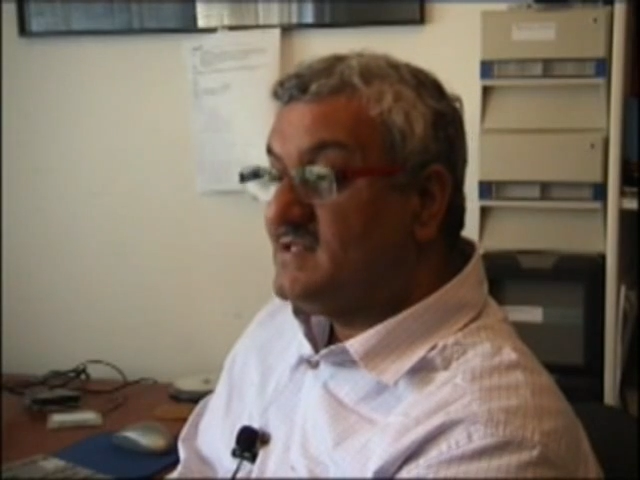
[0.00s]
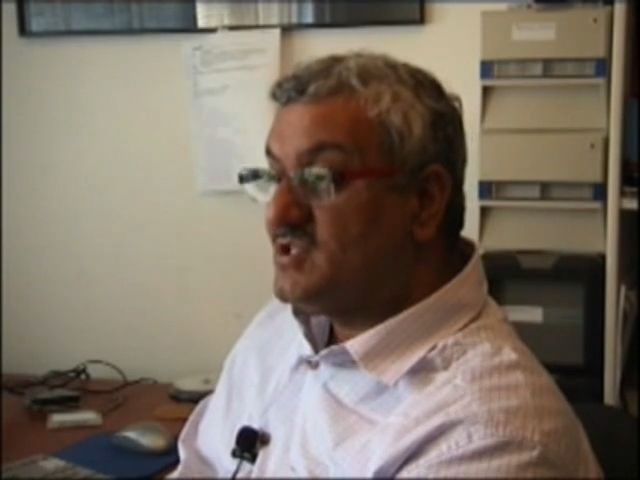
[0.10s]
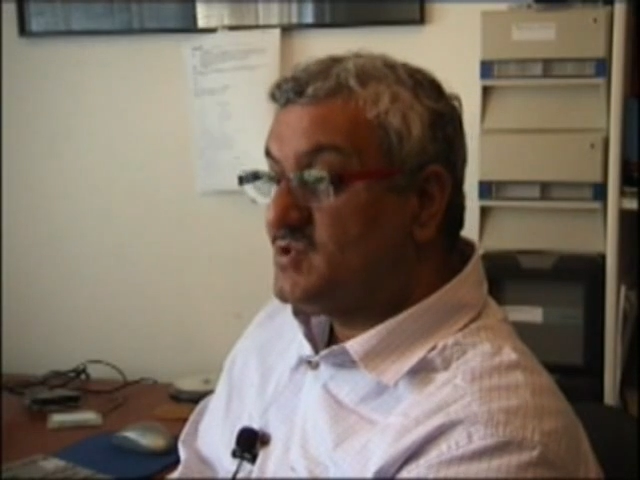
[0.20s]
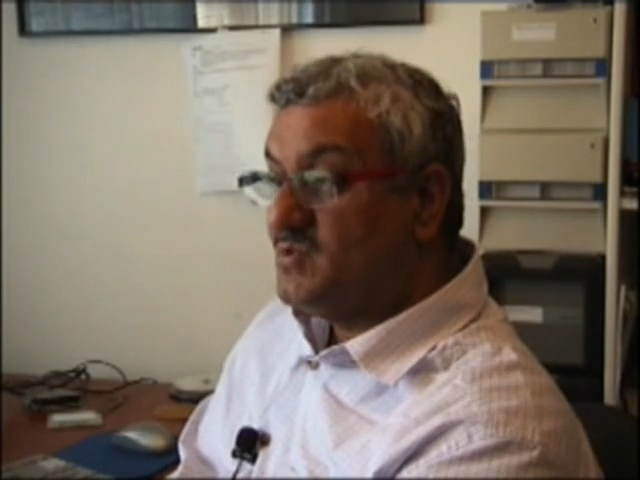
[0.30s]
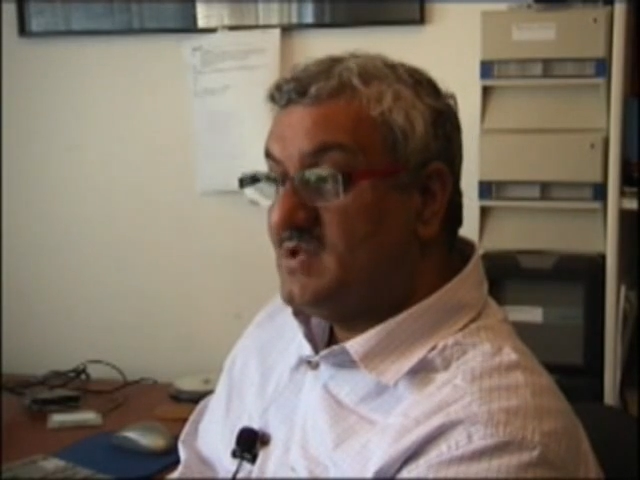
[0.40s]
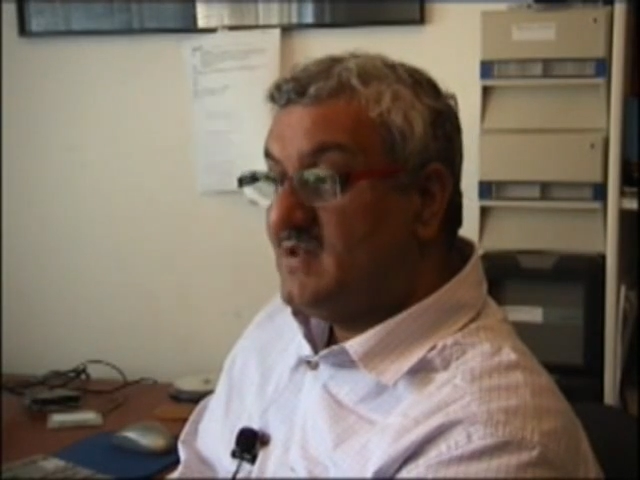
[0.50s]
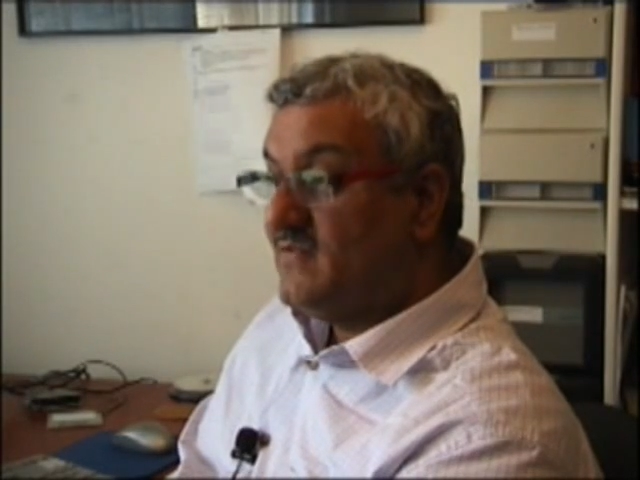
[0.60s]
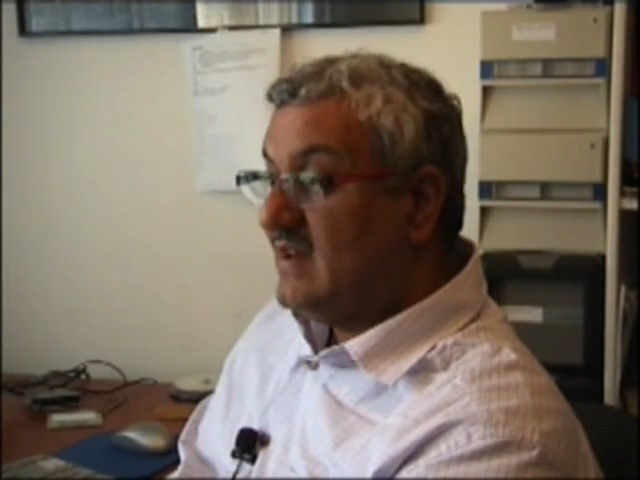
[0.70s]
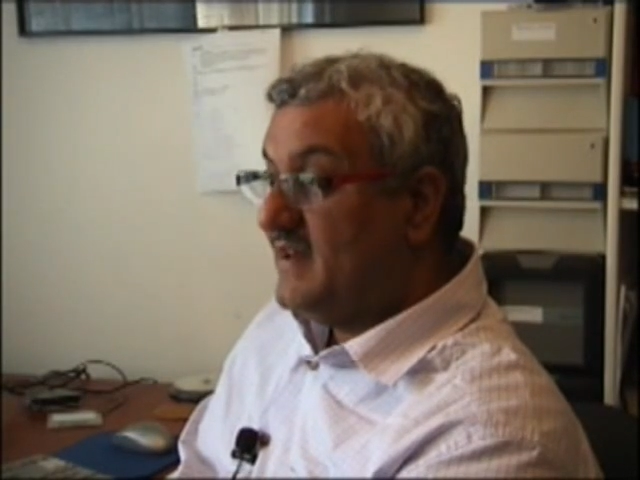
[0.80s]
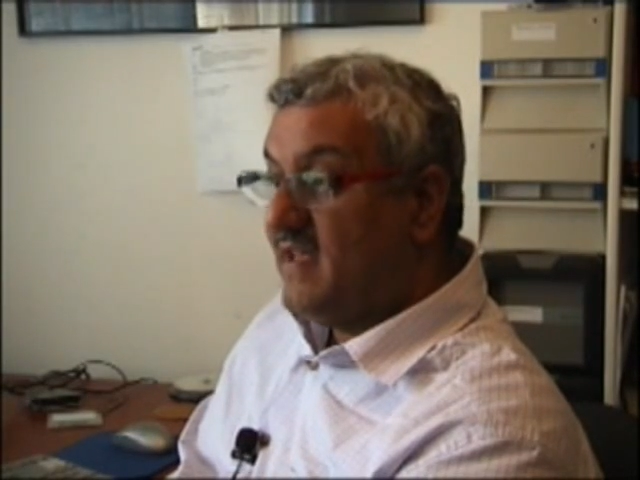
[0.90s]
as a
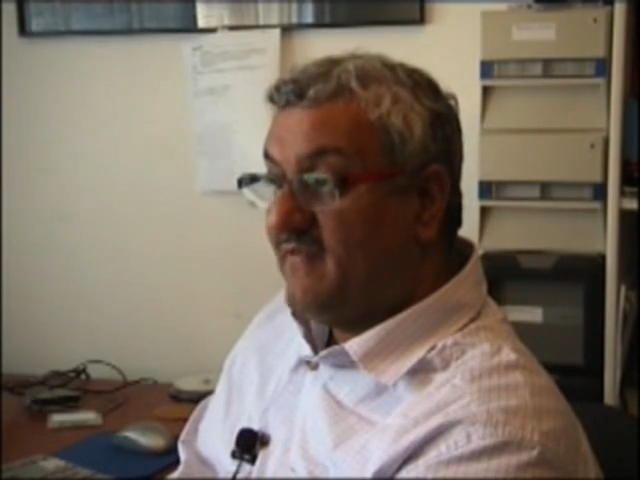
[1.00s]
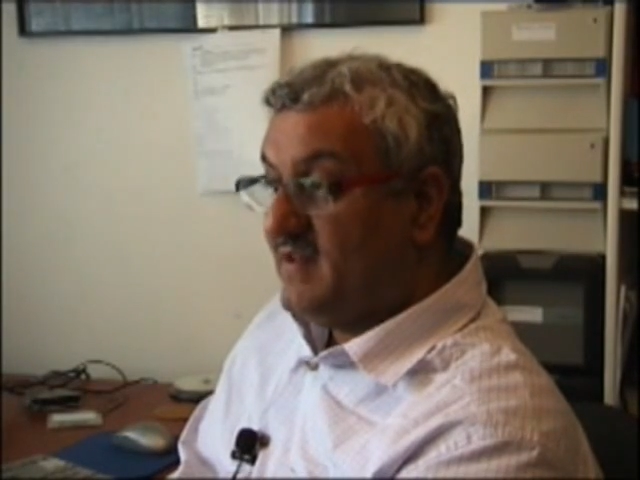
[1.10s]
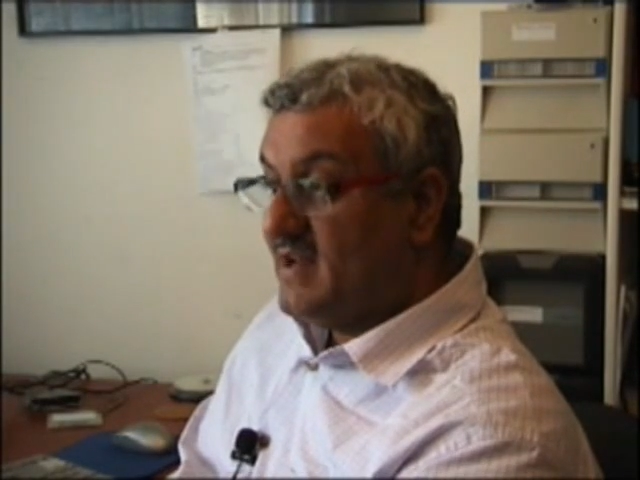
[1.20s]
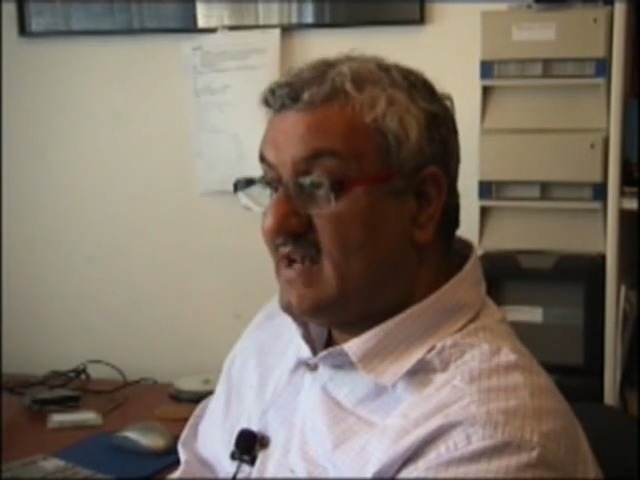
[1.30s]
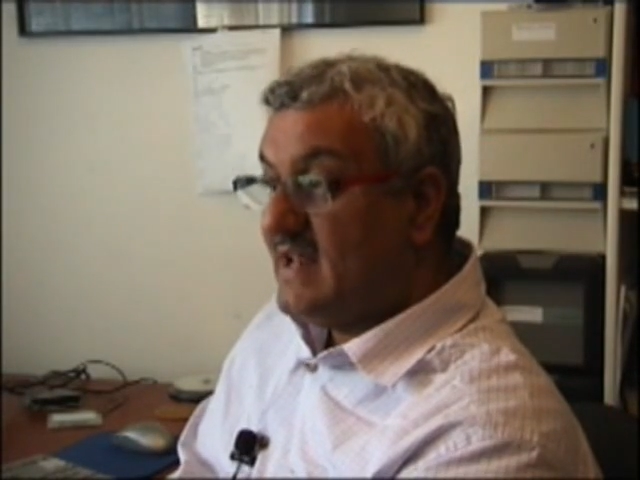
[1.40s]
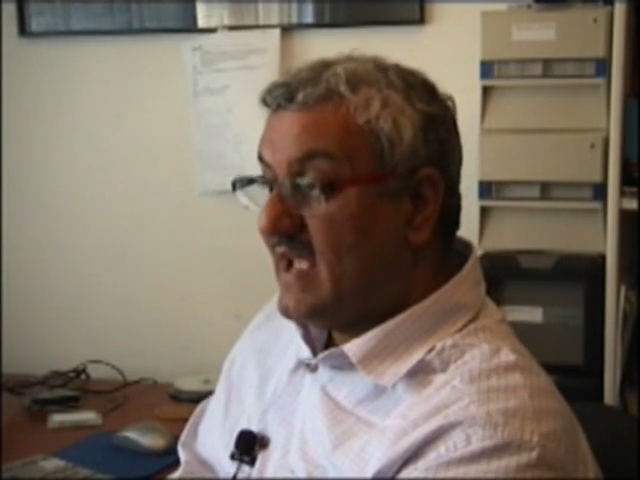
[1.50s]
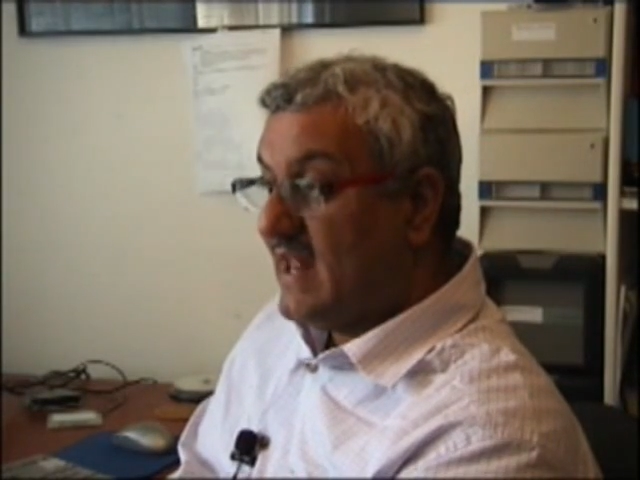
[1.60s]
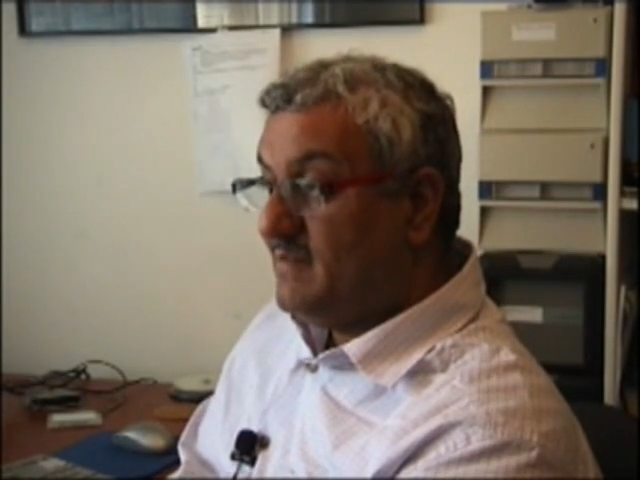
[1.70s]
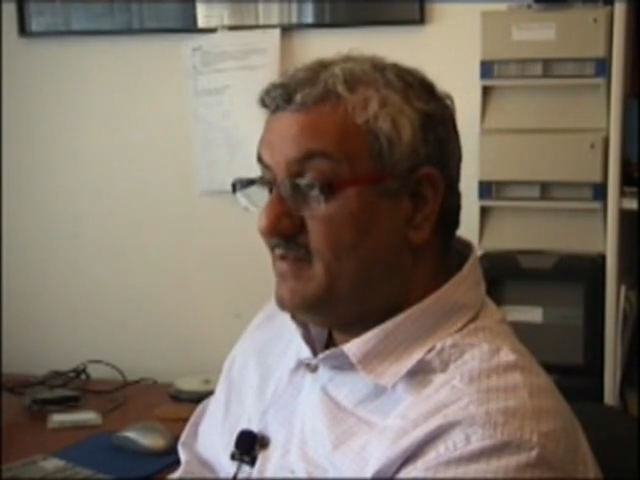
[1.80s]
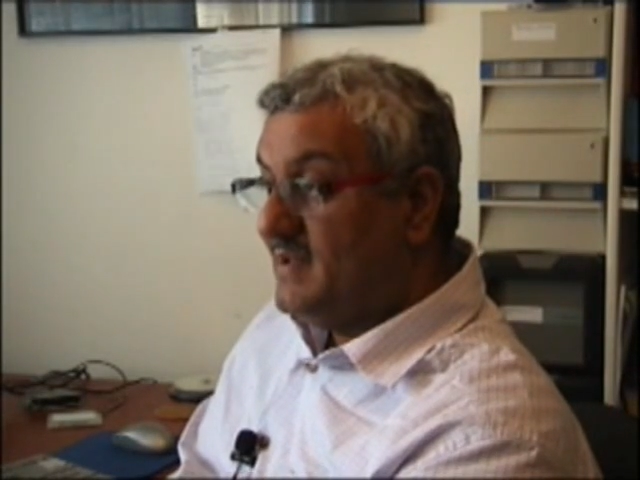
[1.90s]
student will definitely
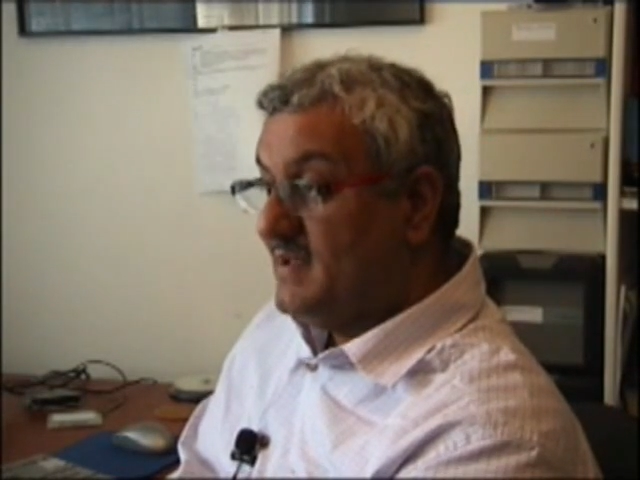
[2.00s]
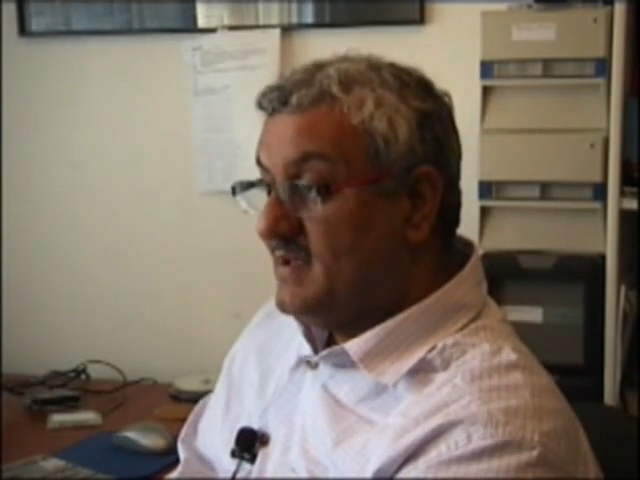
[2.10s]
help,